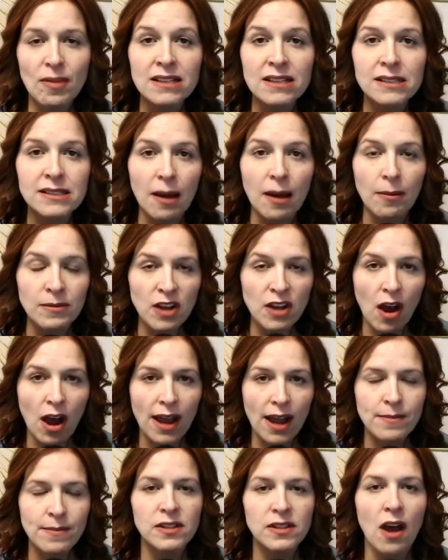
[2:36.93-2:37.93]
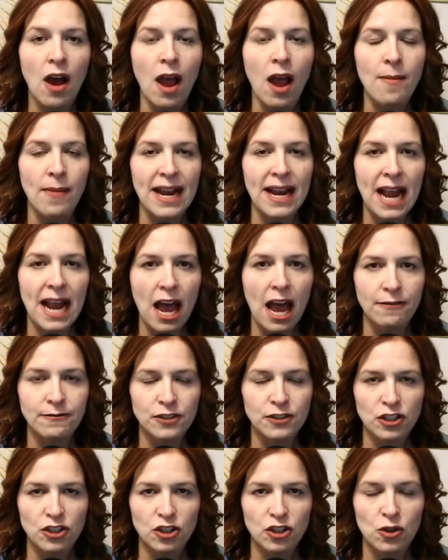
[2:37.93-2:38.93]
Sometimes I might have
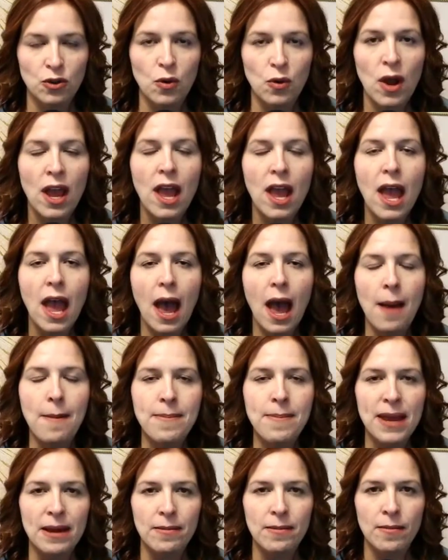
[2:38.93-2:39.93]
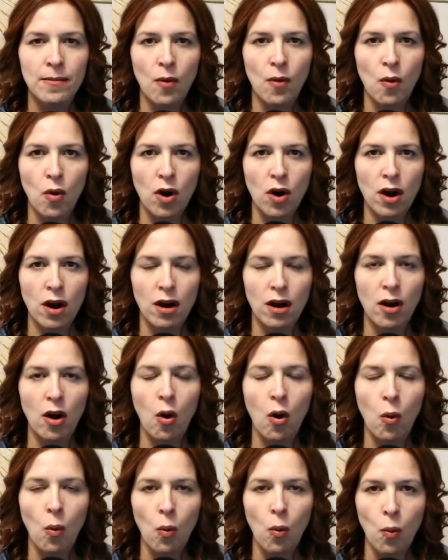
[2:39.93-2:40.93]
to do a bit
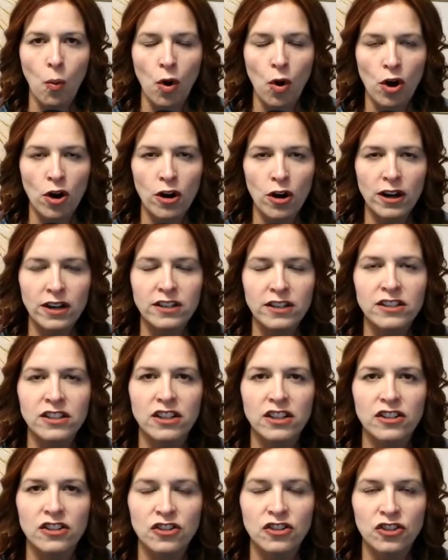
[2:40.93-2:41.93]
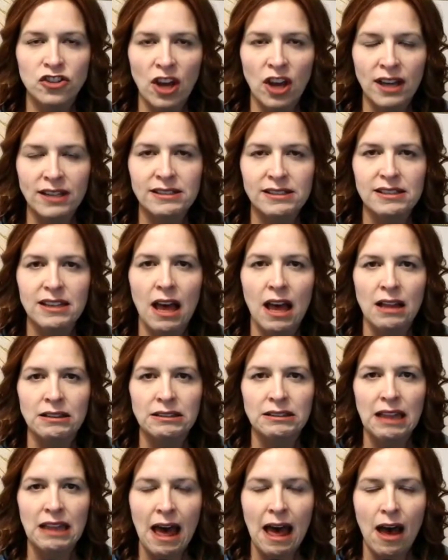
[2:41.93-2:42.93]
more work to just
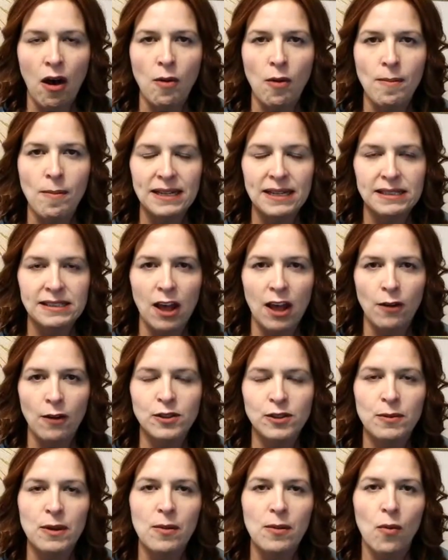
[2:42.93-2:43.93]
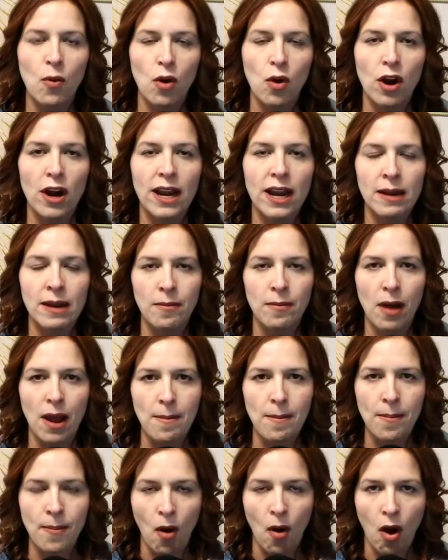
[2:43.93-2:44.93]
allow myself to be more in
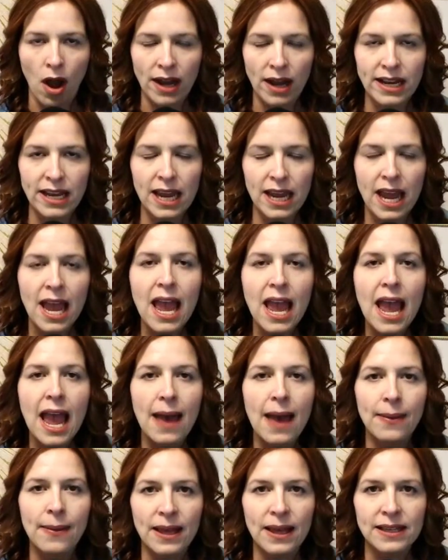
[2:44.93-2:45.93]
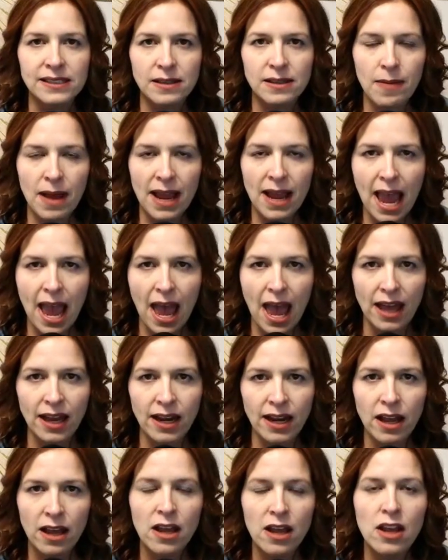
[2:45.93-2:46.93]
my body and less in my
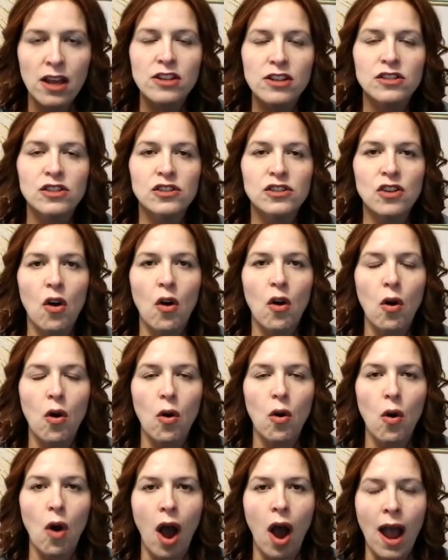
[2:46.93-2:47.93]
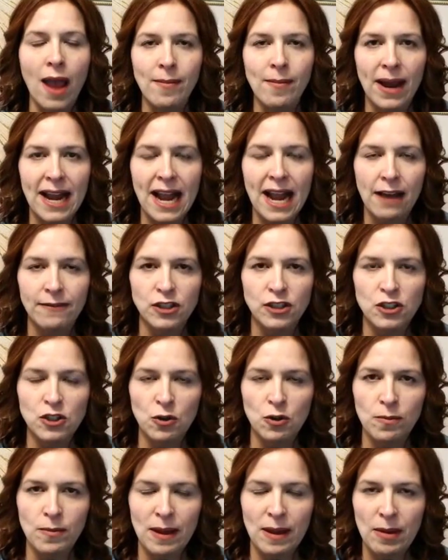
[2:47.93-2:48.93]
head. So I might have to
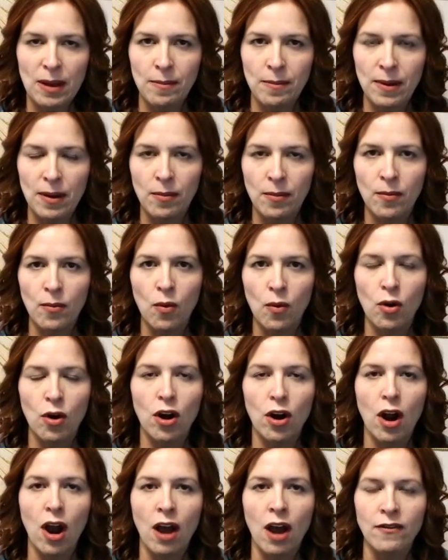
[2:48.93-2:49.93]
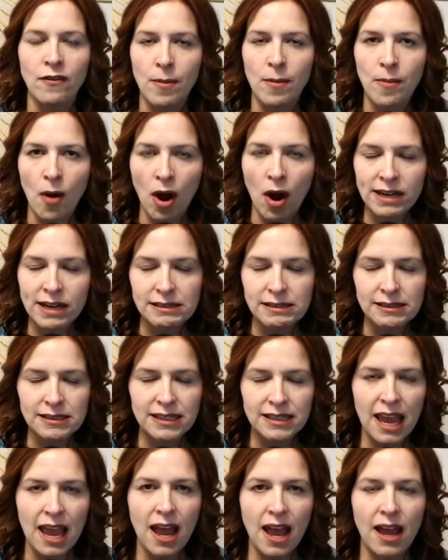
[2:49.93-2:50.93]
do maybe a bit more of a body
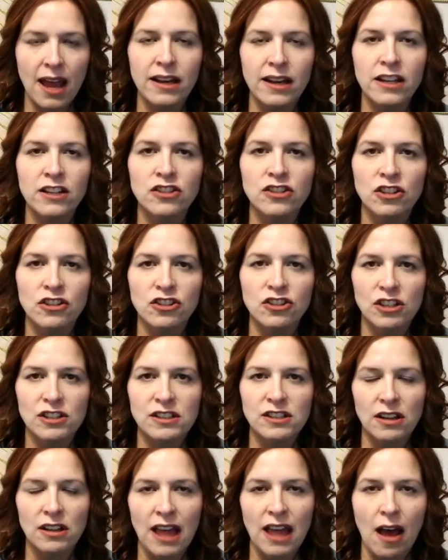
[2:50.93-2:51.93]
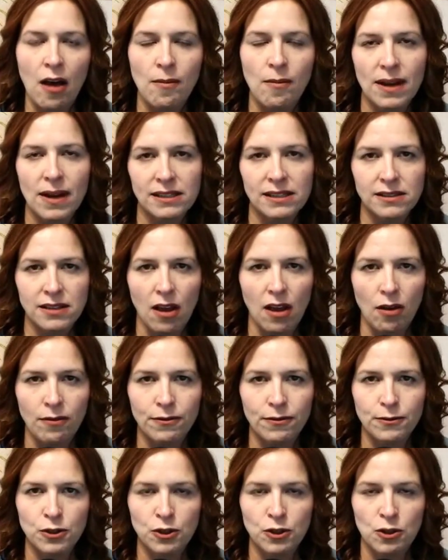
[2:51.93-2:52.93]
scan to just allow
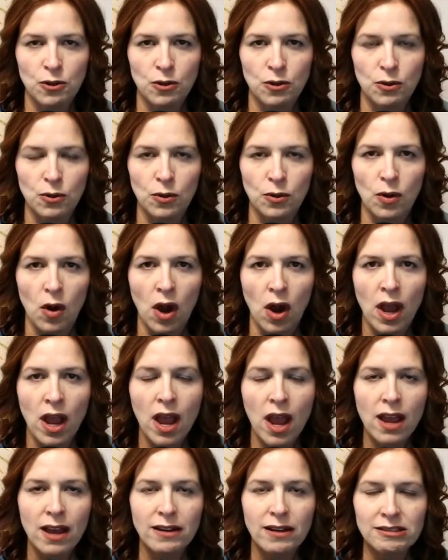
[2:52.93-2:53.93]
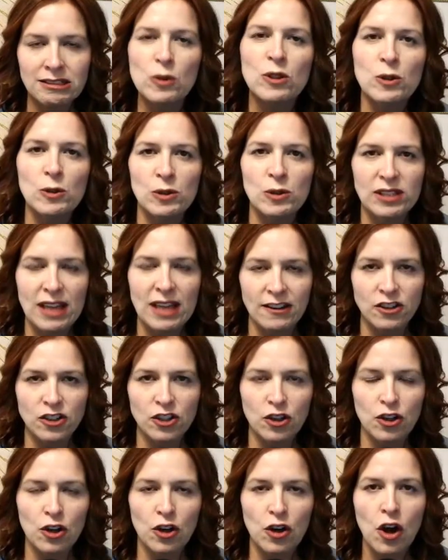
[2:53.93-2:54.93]
myself to
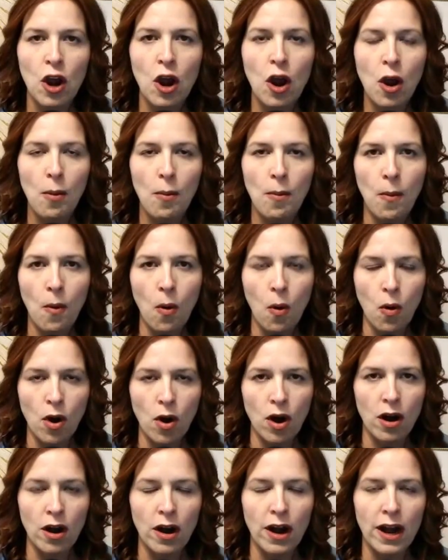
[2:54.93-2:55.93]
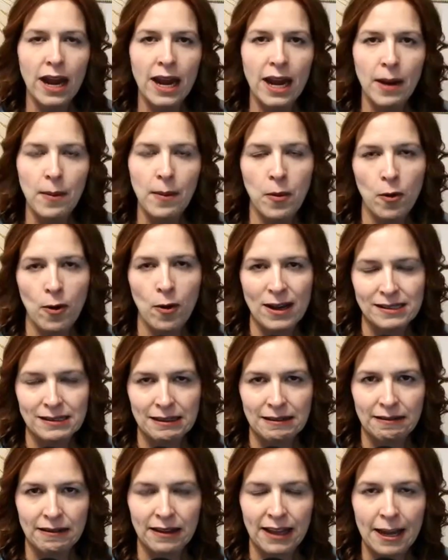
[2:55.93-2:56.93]
center more
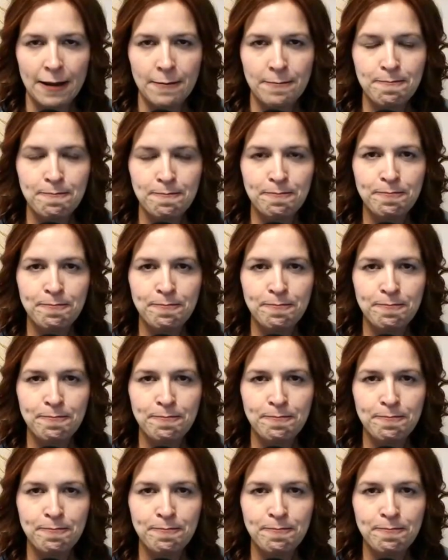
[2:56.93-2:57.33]
presently.